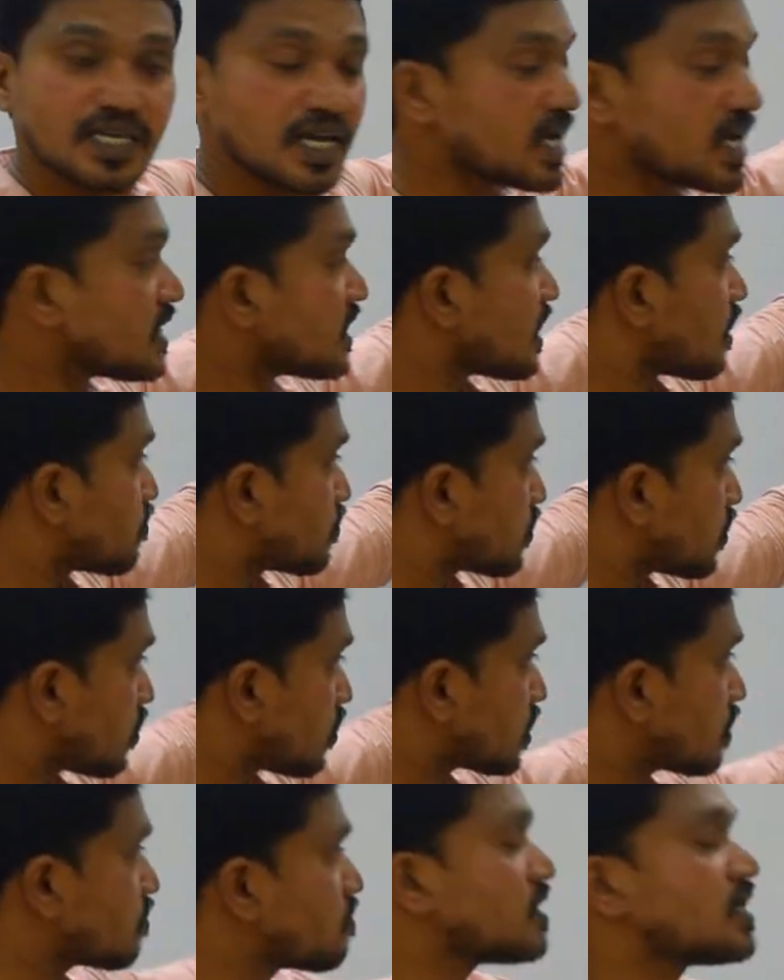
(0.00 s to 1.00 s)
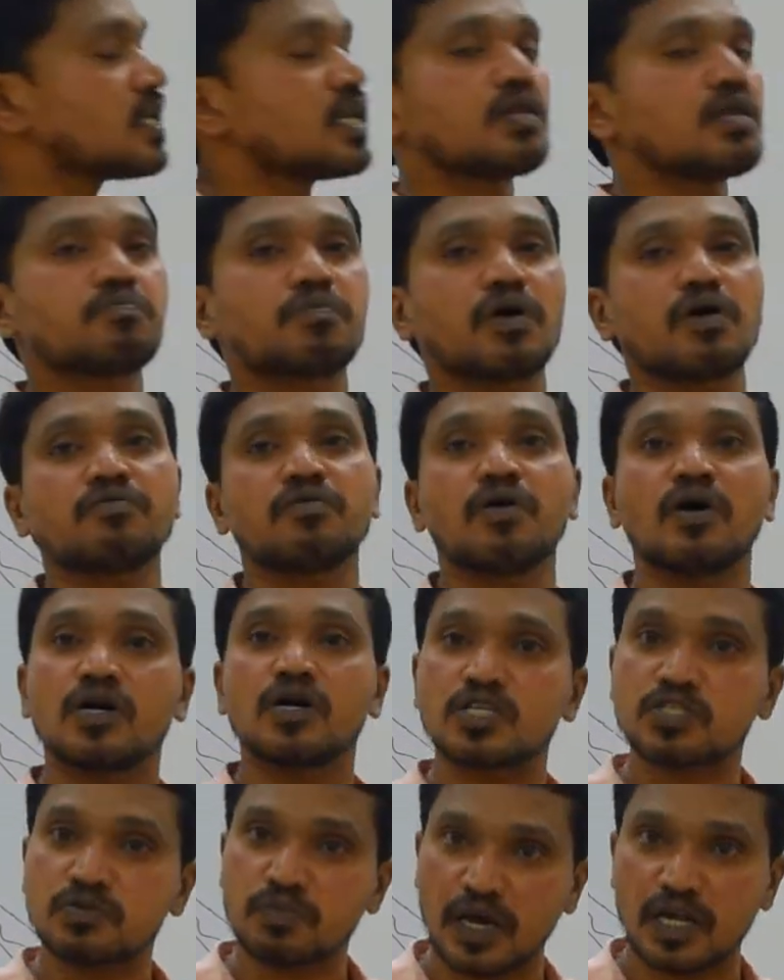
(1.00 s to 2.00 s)
area below the medial lip of
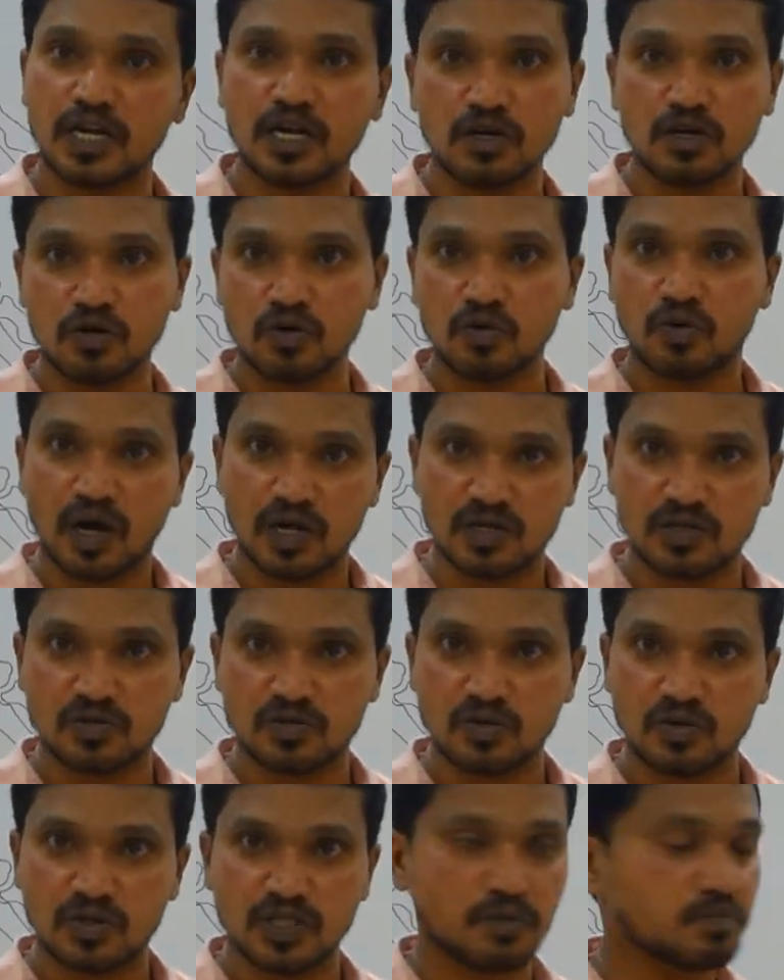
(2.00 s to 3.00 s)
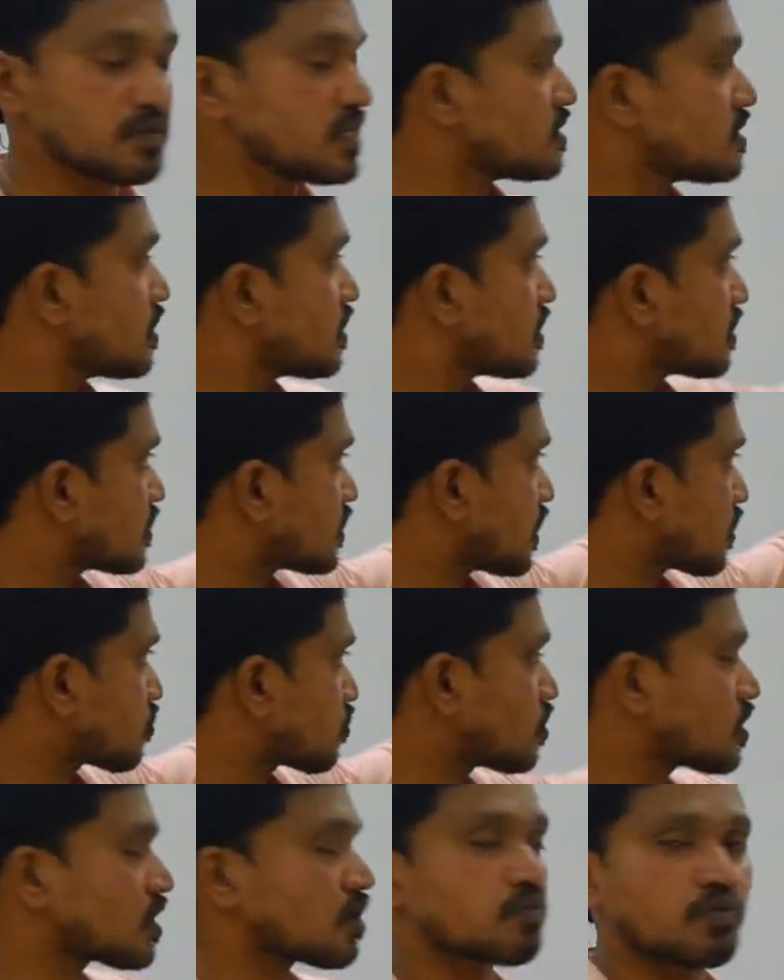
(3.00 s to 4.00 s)
spiral groove also. That means the
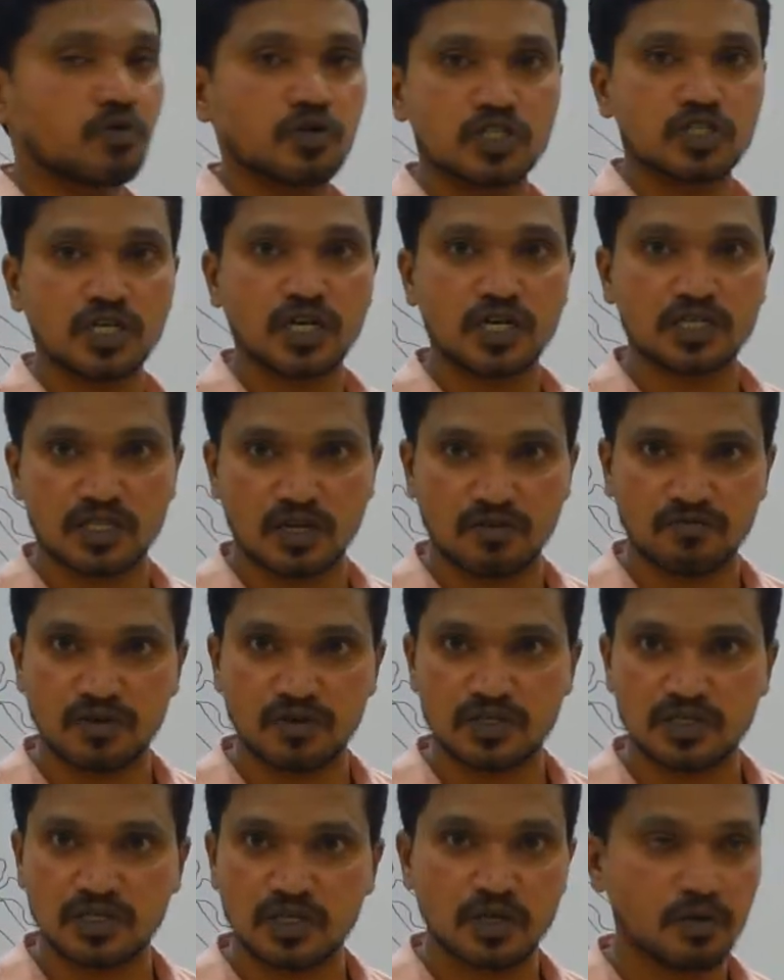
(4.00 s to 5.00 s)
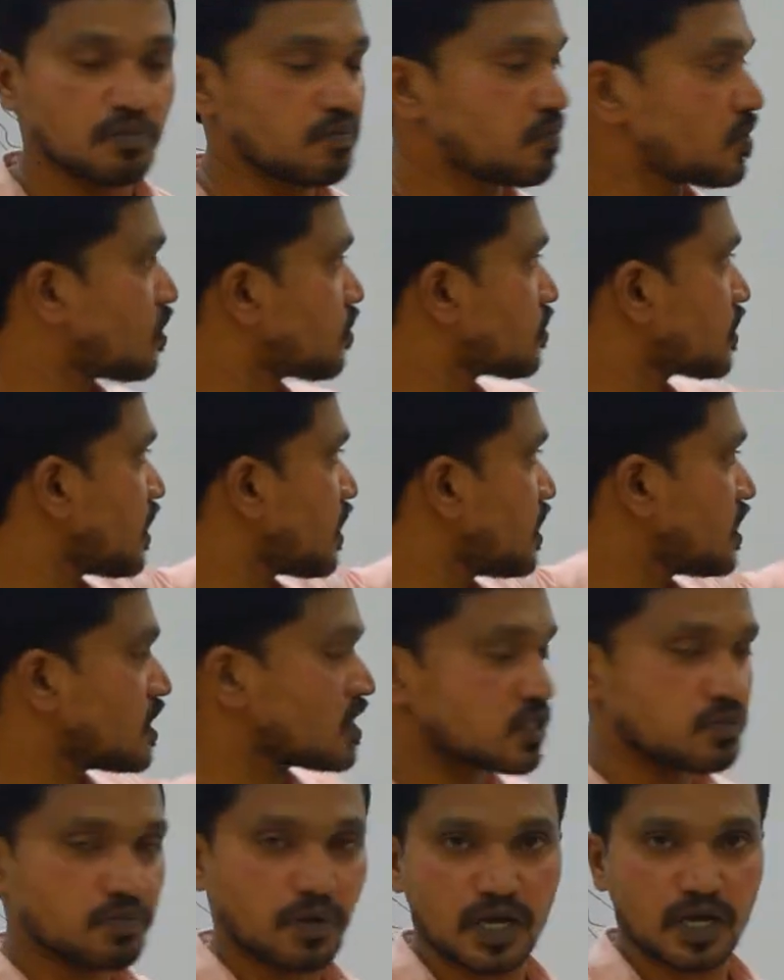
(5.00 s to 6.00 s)
total posterior surface below the
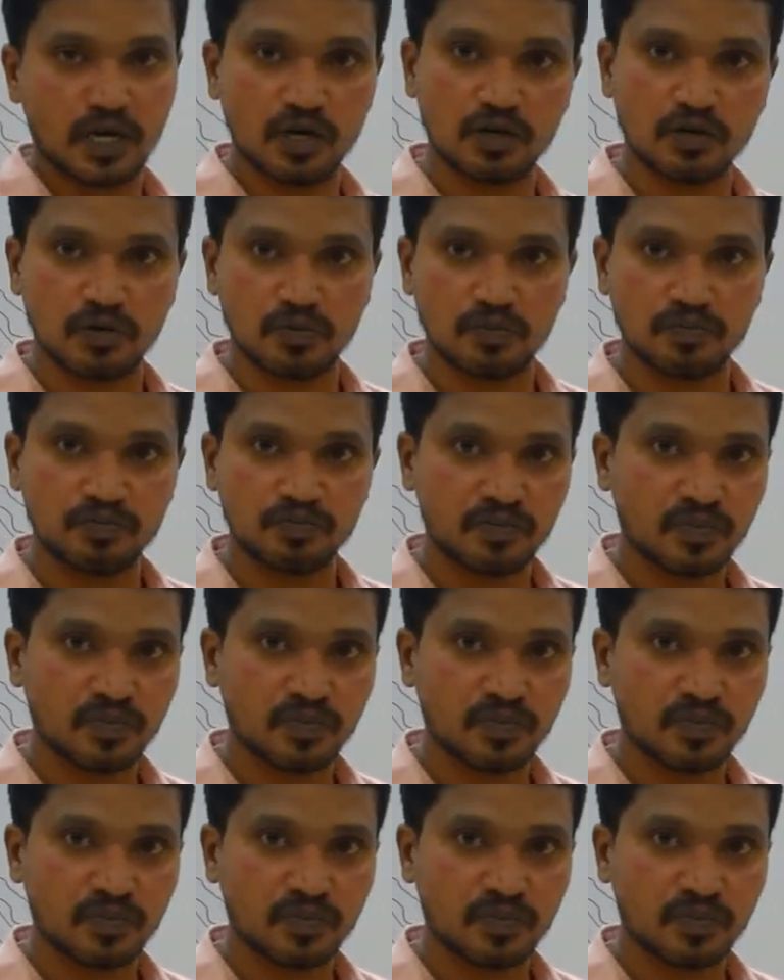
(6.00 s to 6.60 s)
spiral groove.